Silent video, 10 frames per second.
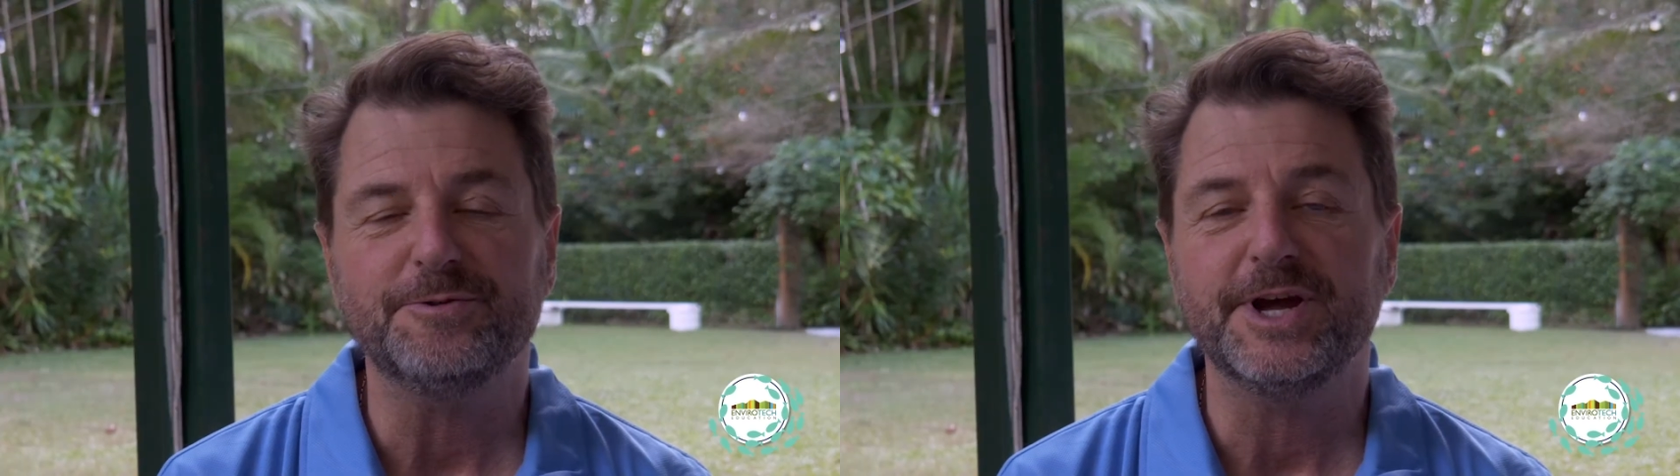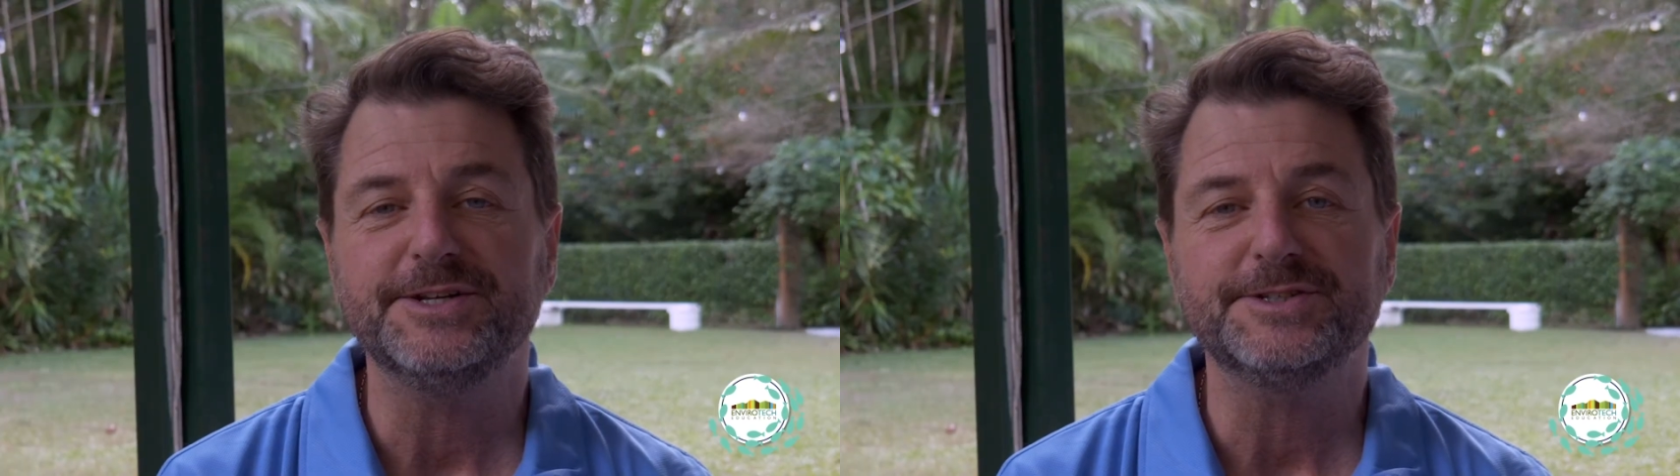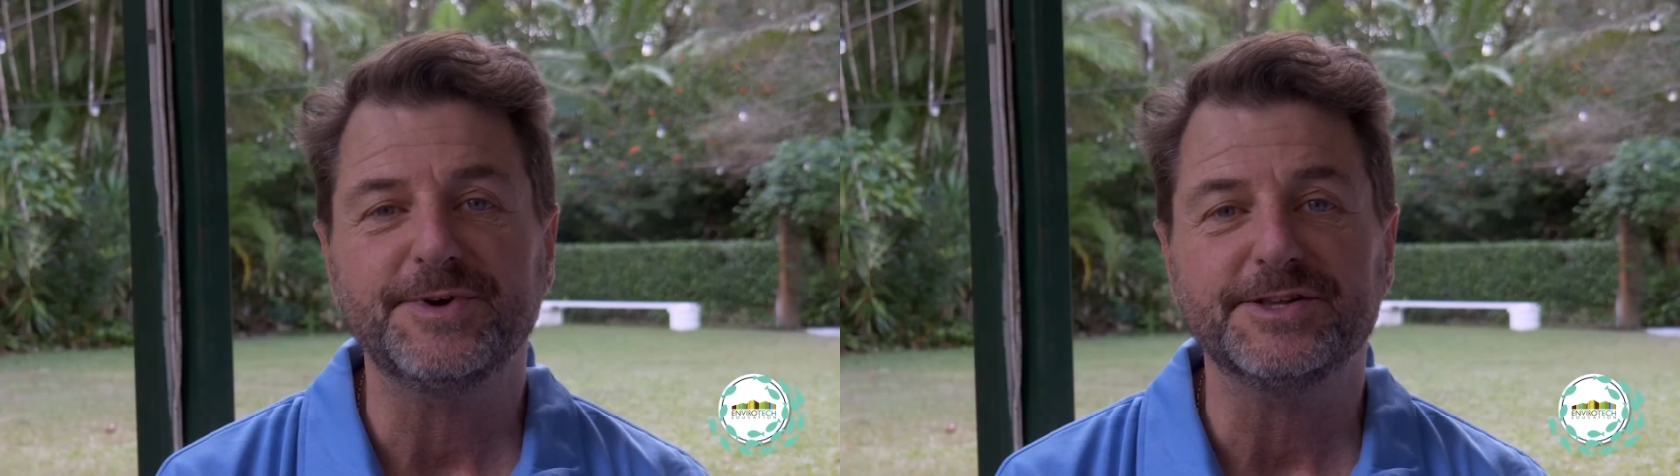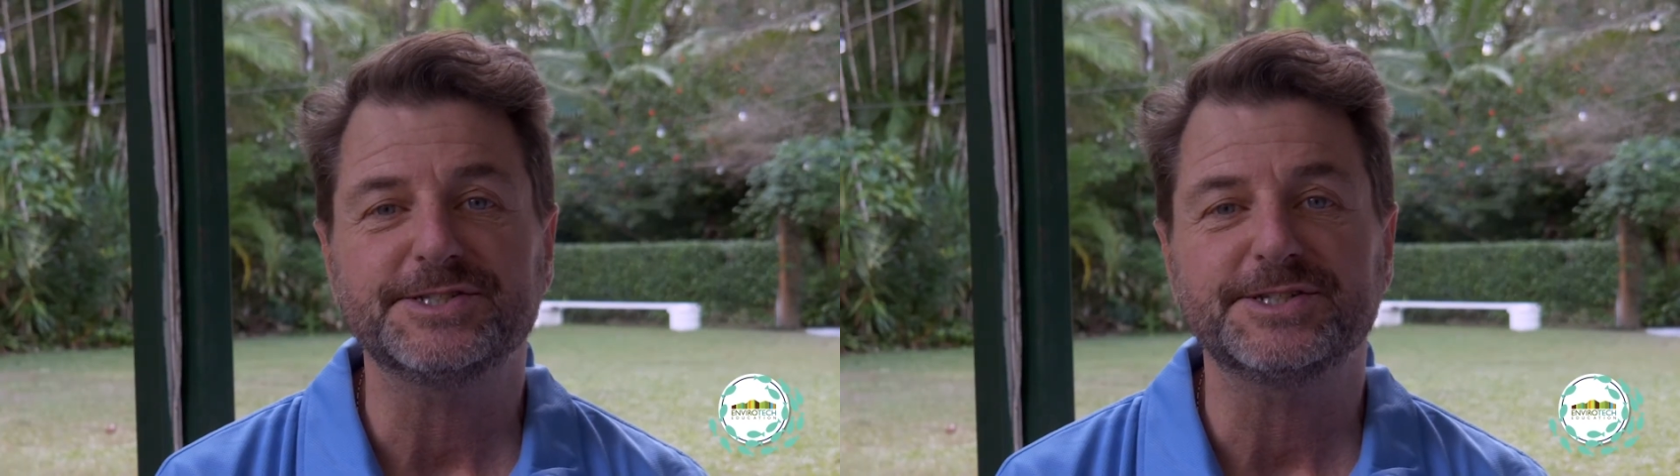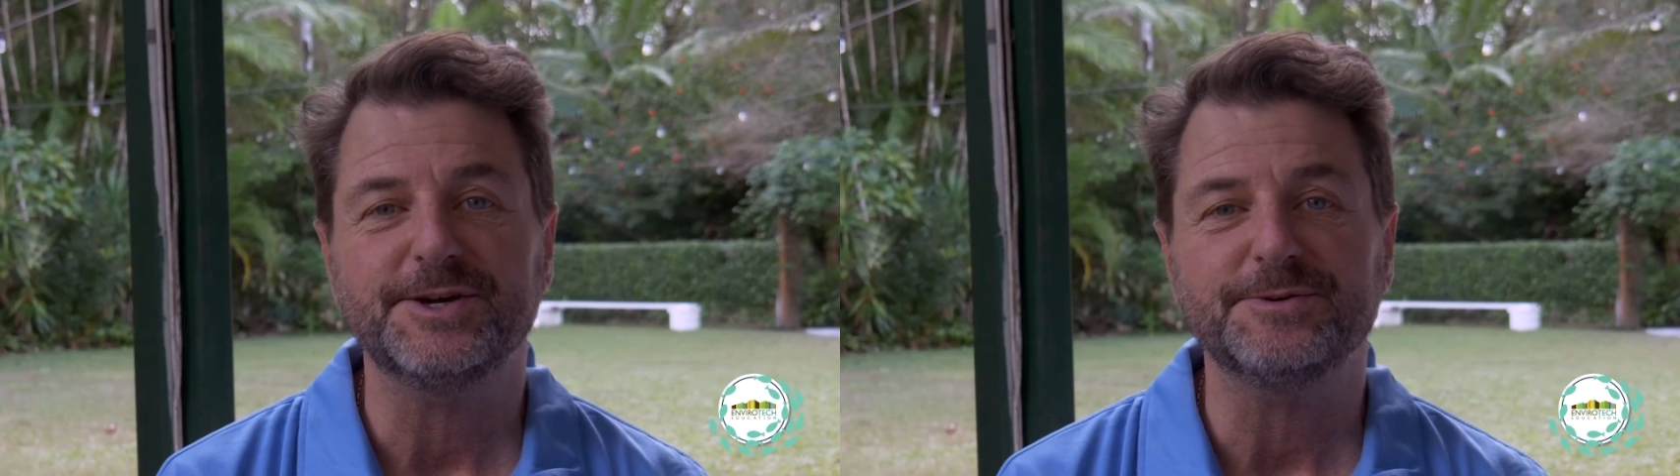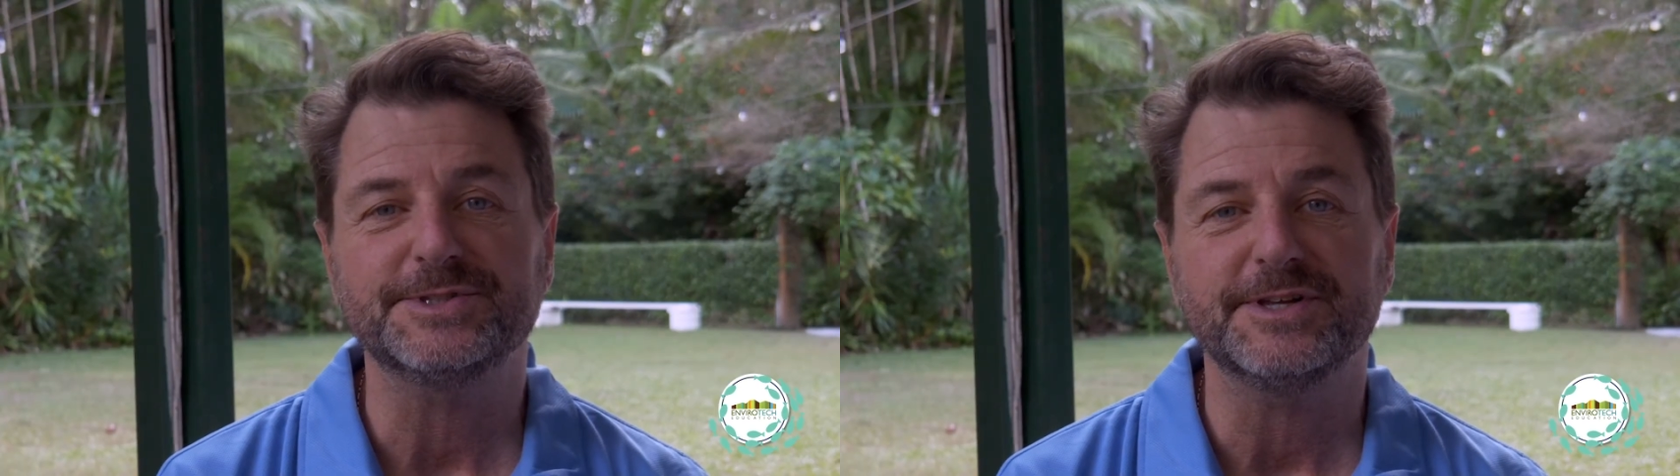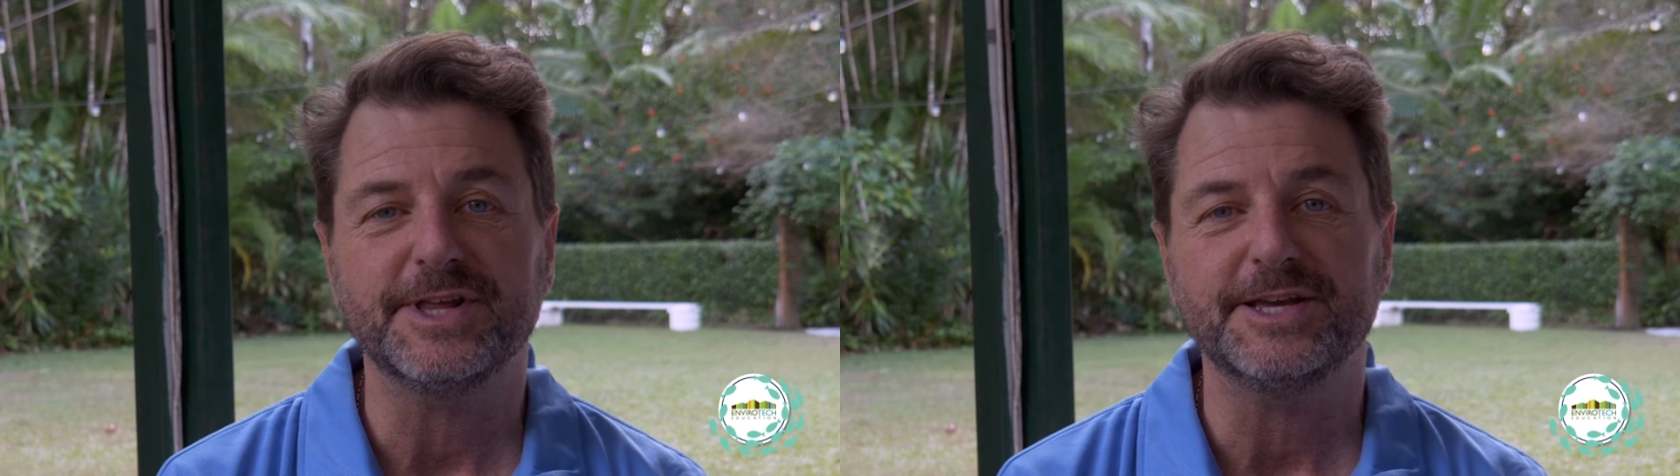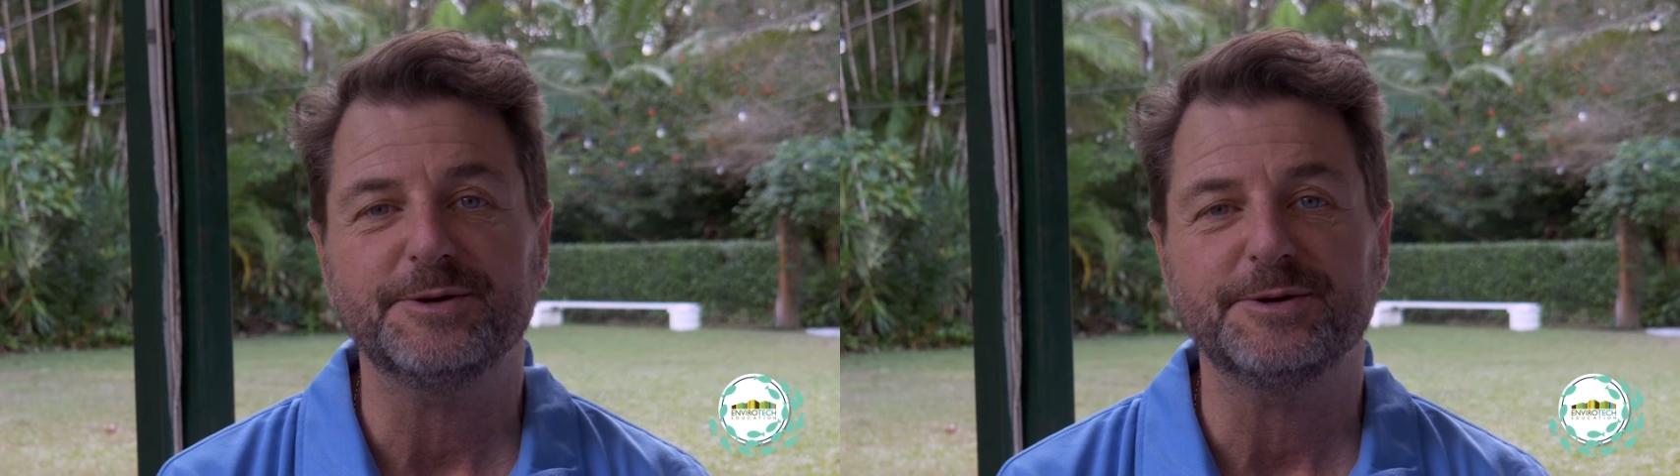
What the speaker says: range of other skills that they